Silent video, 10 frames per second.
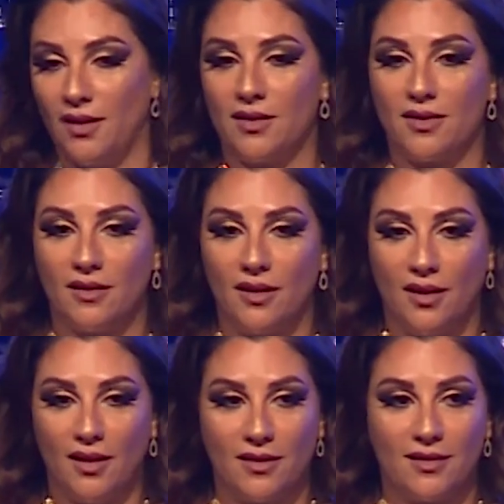It's
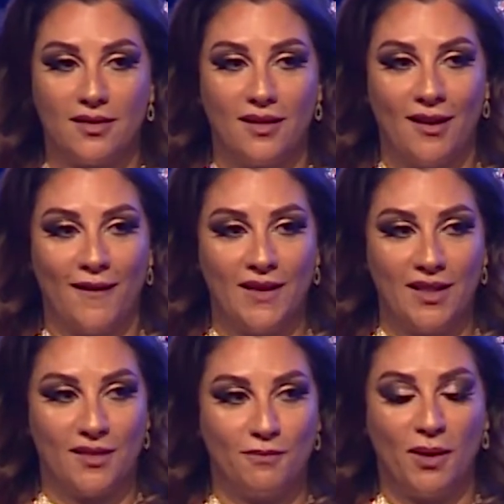
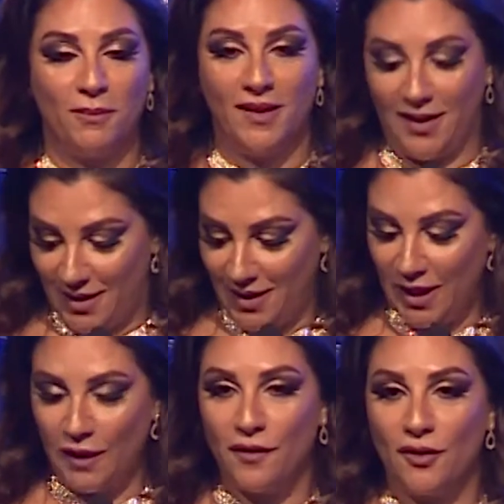public.
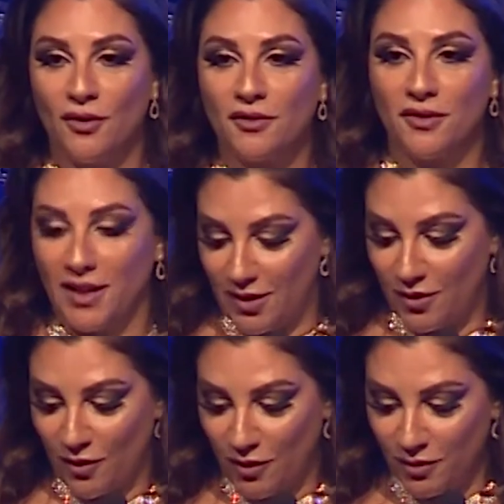If you don't create
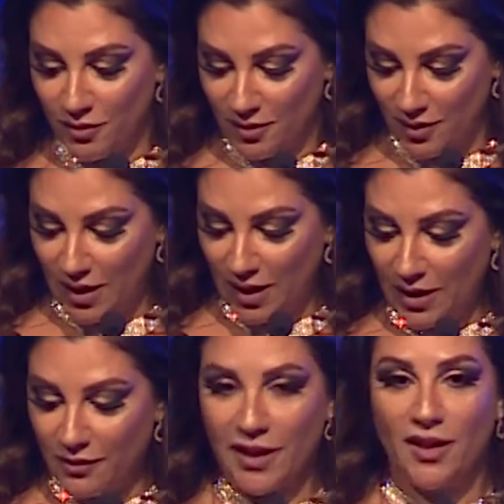your own
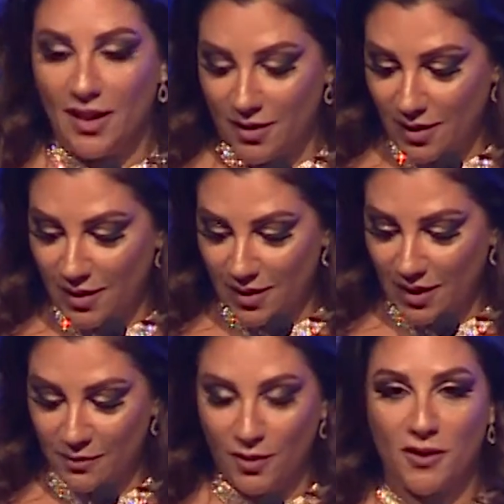regulatory
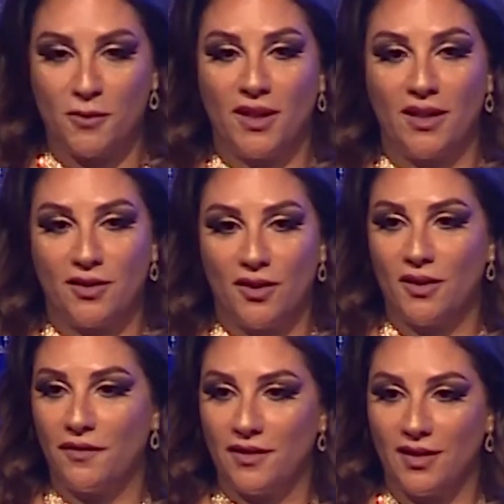sandbox, we're going to turn
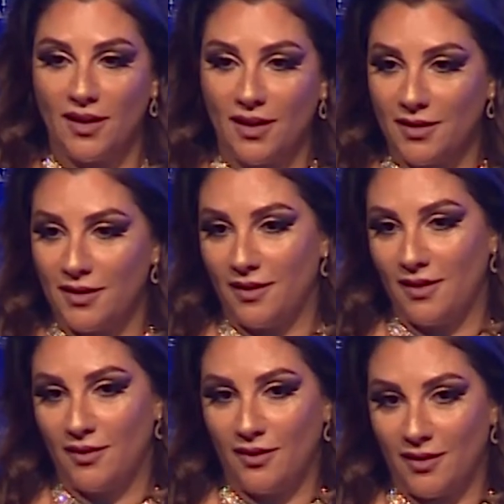the Fintech Galaxy
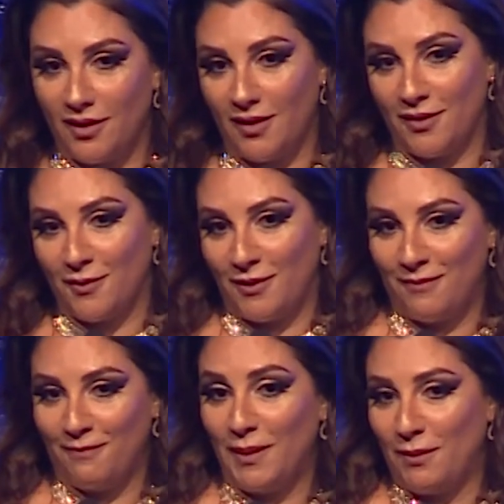into a regulatory one,
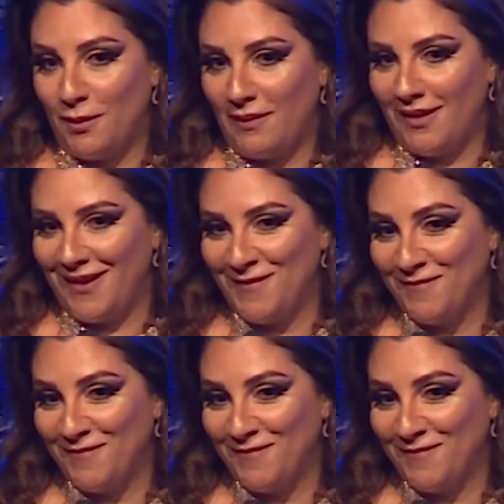maybe one day.